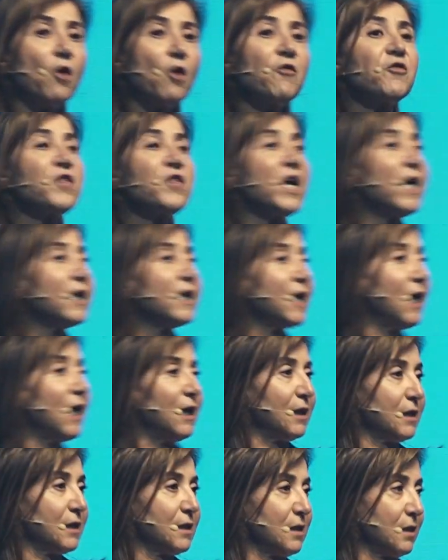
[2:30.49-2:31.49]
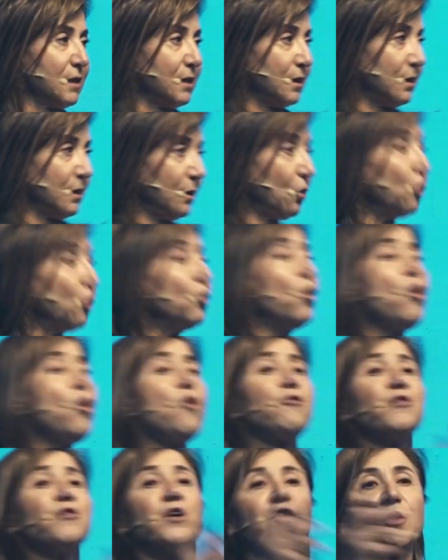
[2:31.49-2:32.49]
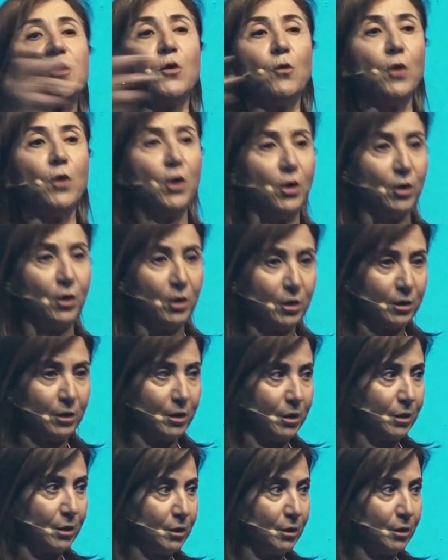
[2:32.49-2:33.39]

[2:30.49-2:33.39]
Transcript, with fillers: of the adults all over the world